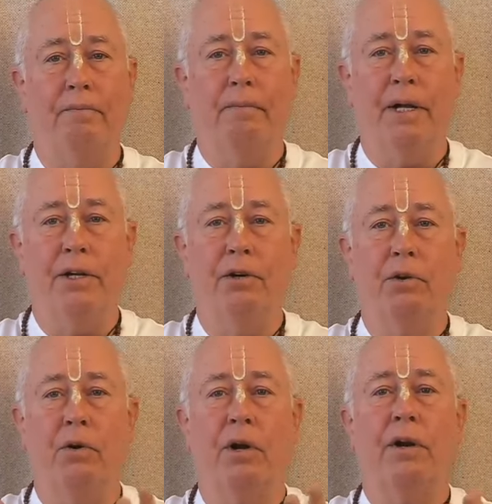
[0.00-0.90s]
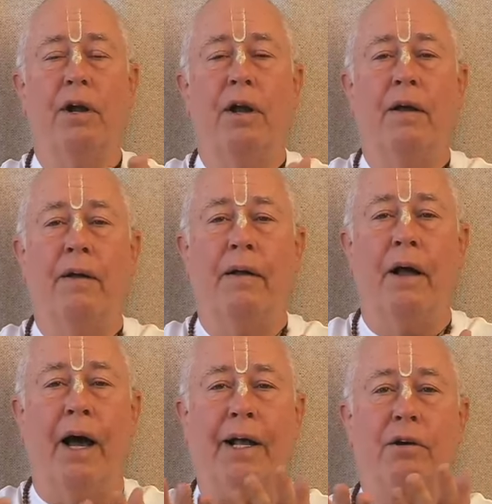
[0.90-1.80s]
My dear Lord,
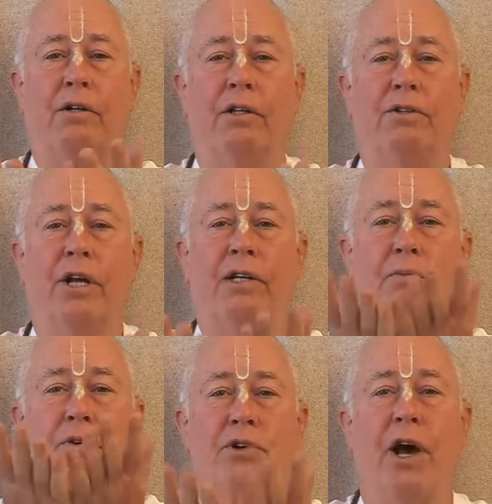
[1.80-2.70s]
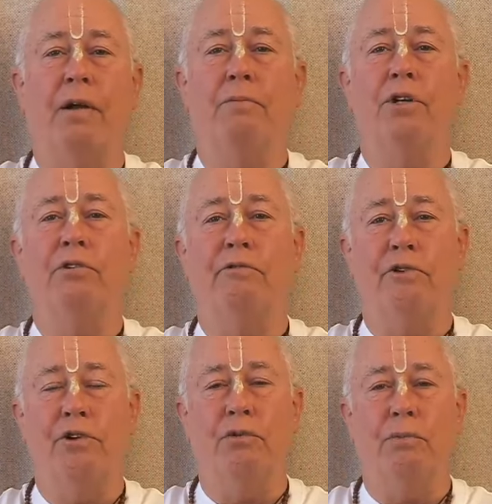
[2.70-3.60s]
I cooked this nice prashadam just for
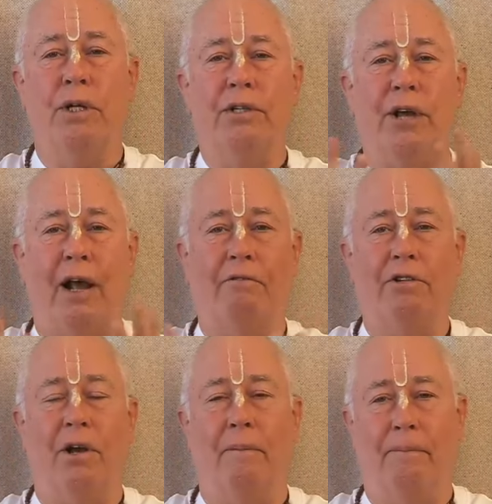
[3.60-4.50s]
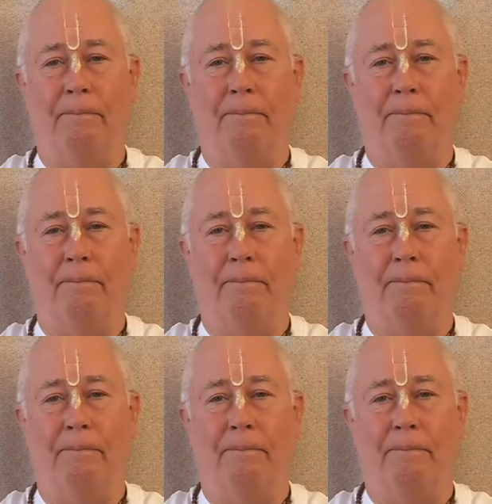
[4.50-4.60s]
you. Please have some.